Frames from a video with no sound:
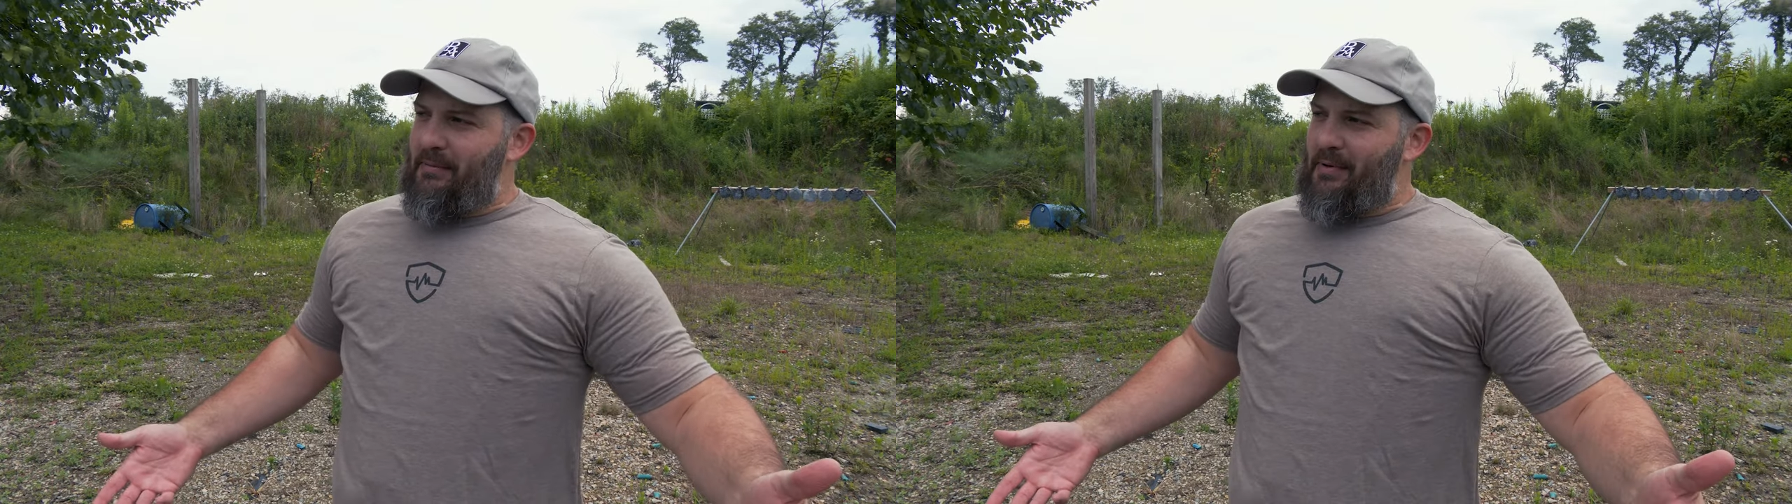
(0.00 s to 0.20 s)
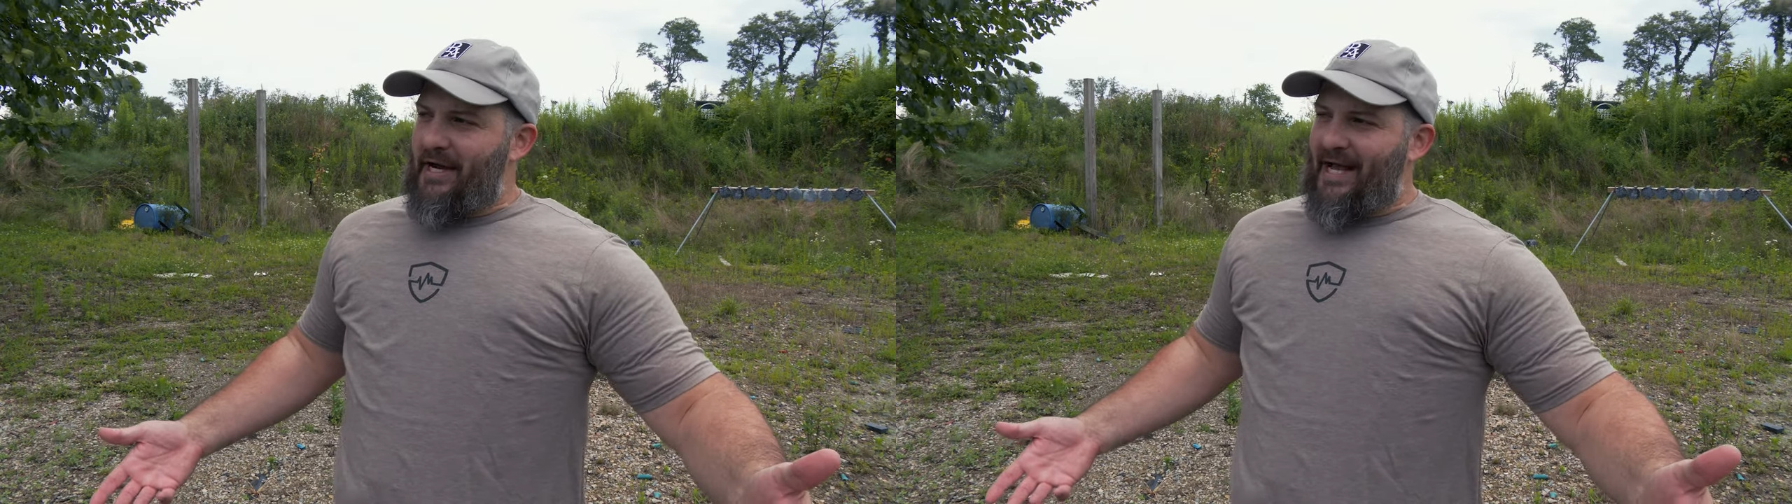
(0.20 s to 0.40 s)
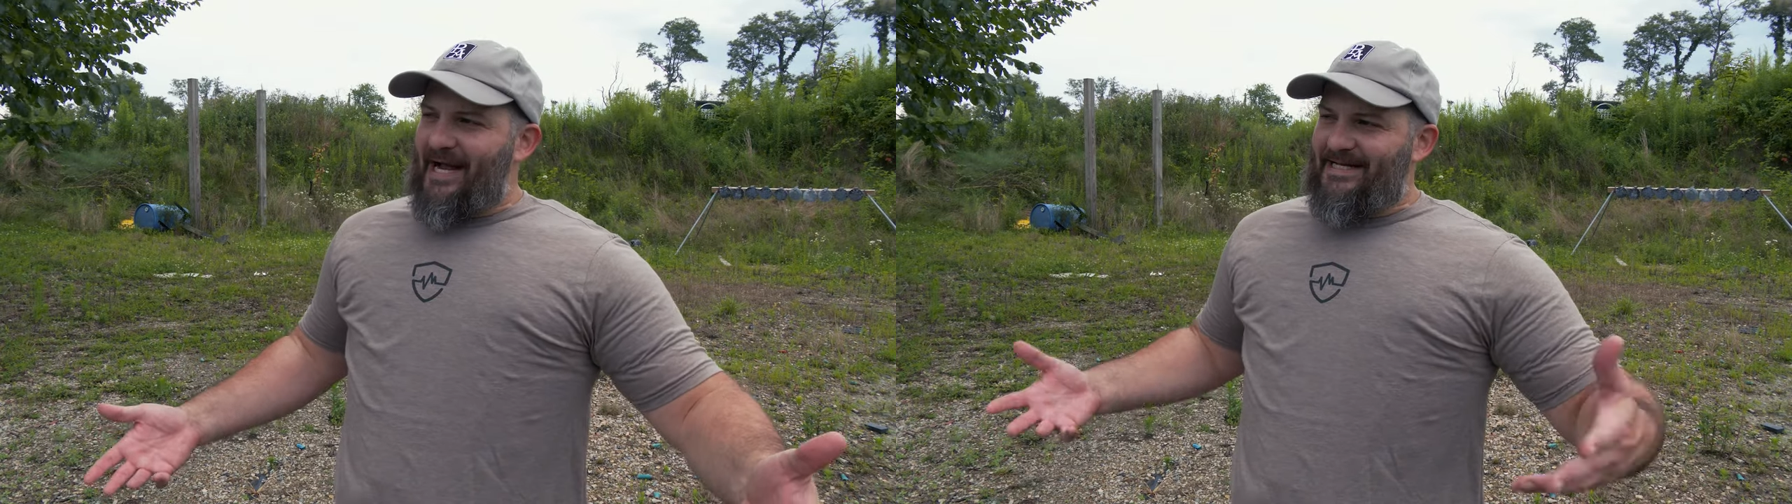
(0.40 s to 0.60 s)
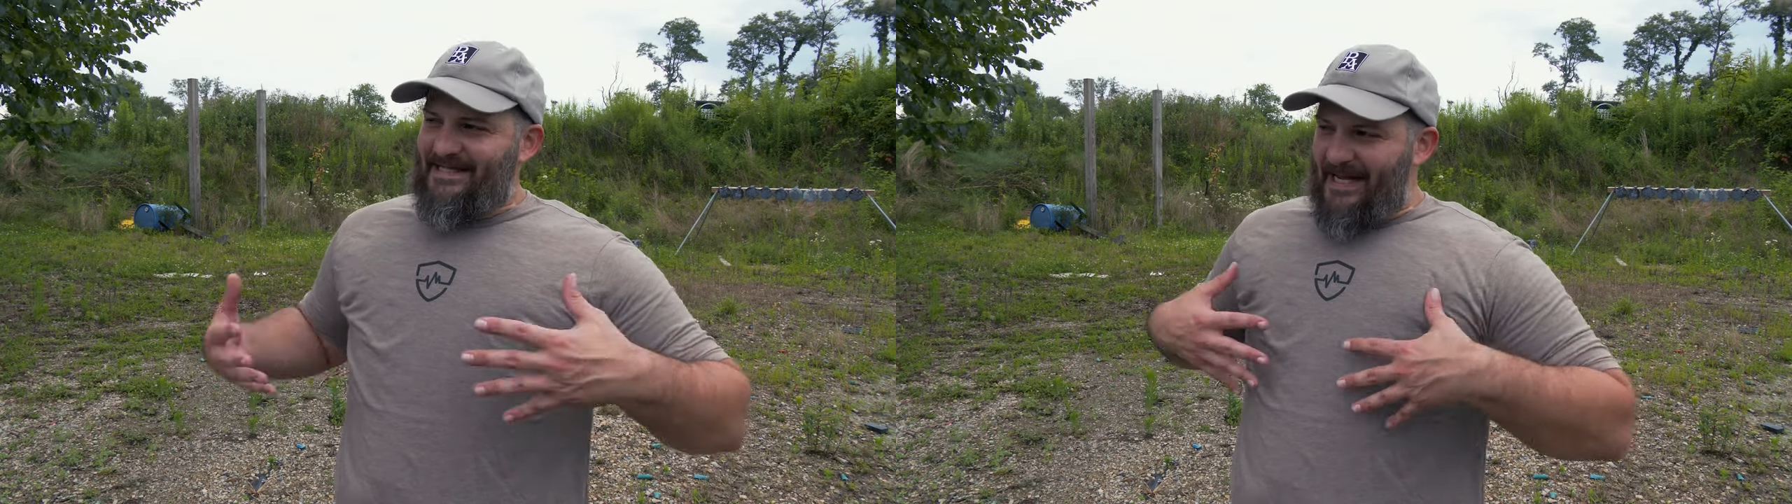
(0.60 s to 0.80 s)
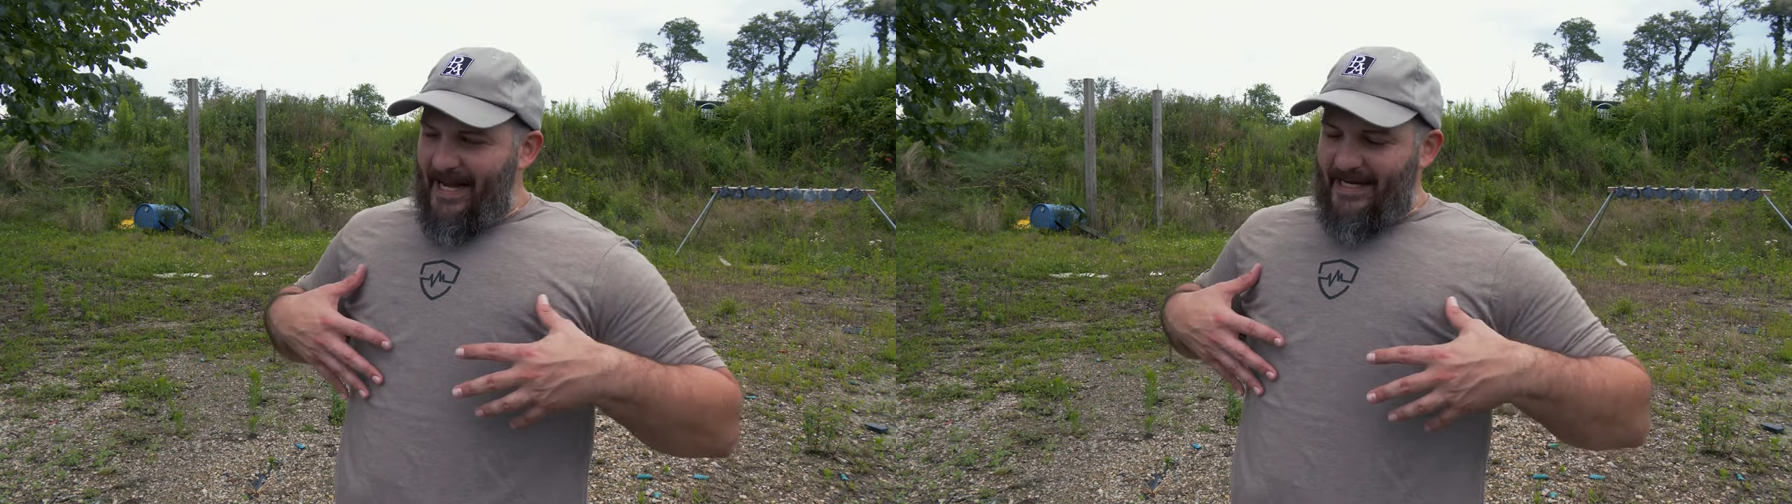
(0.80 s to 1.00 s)
But I
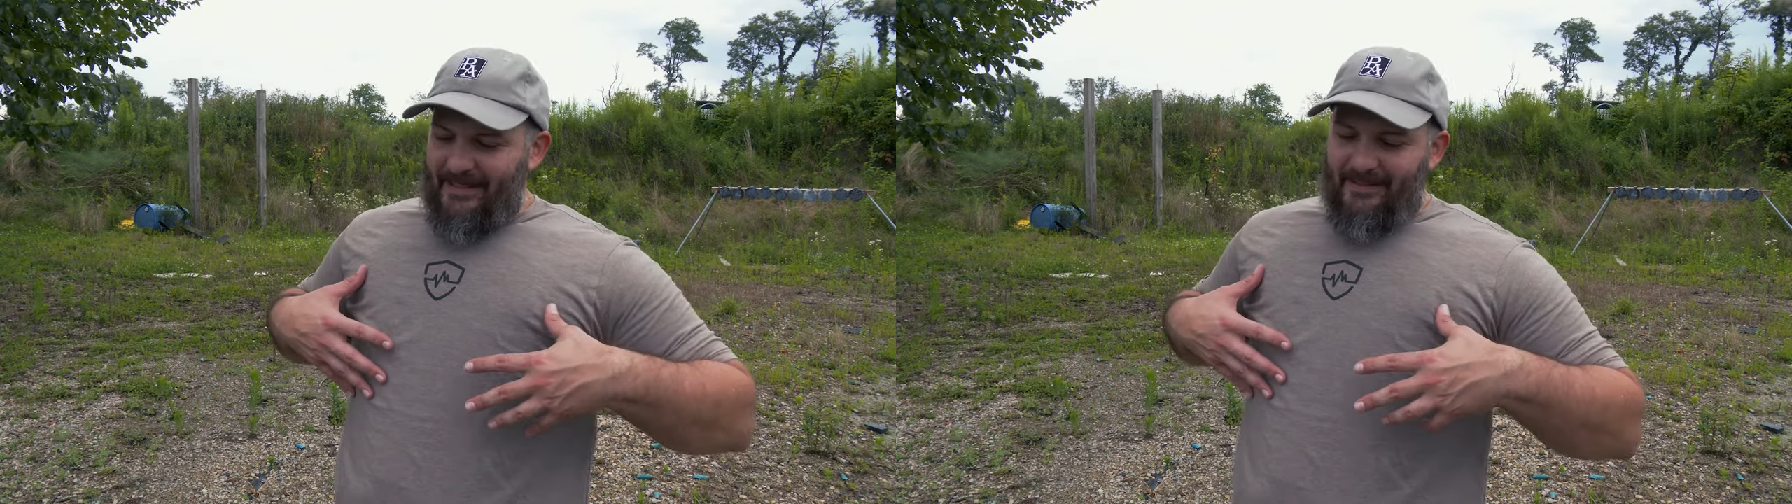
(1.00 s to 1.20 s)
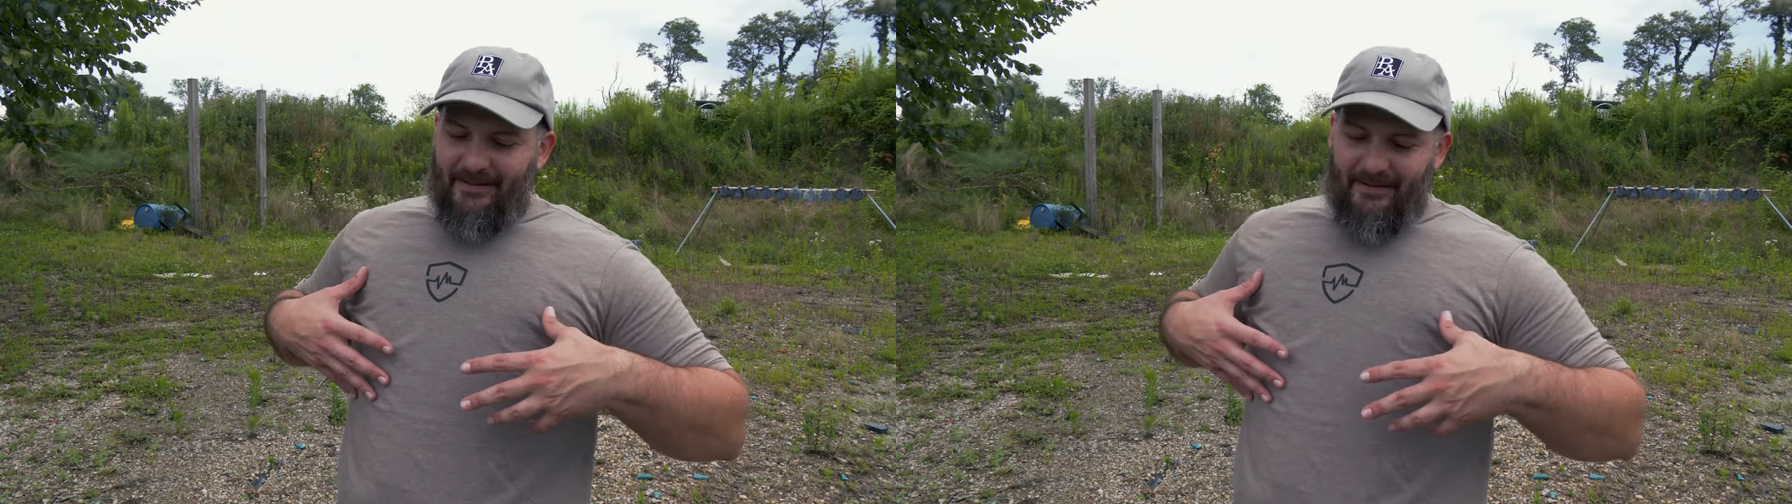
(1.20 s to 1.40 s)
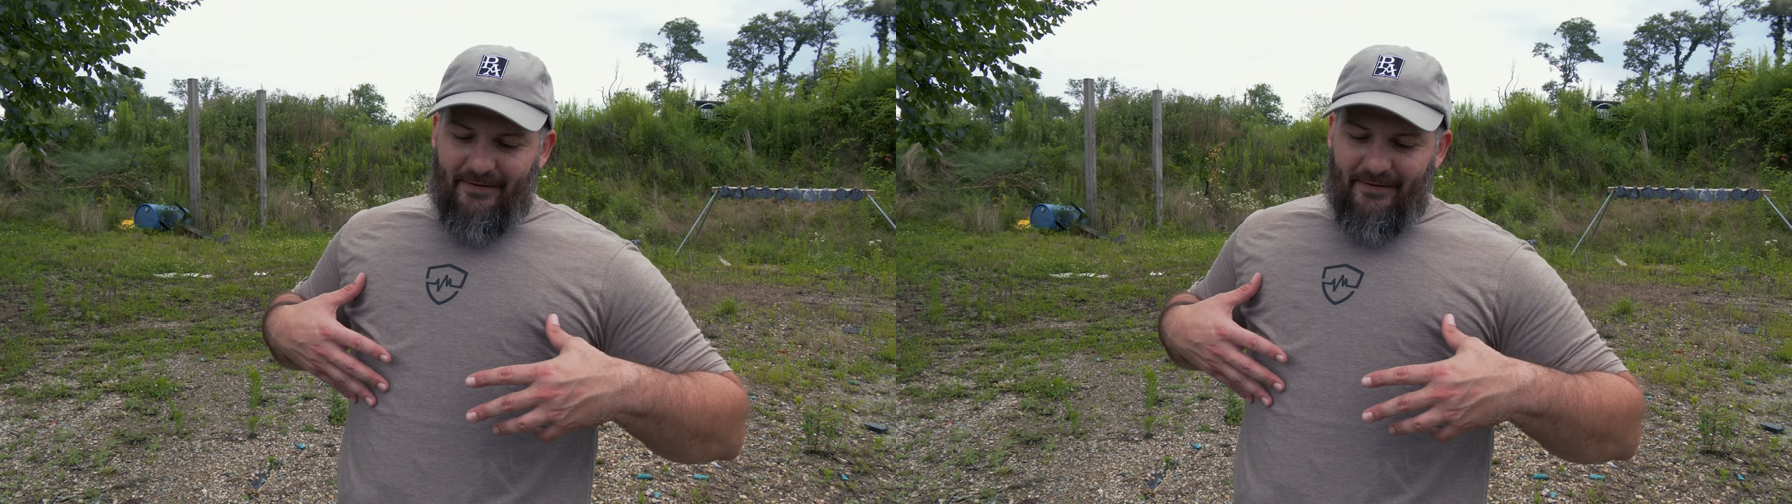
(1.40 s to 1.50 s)
decided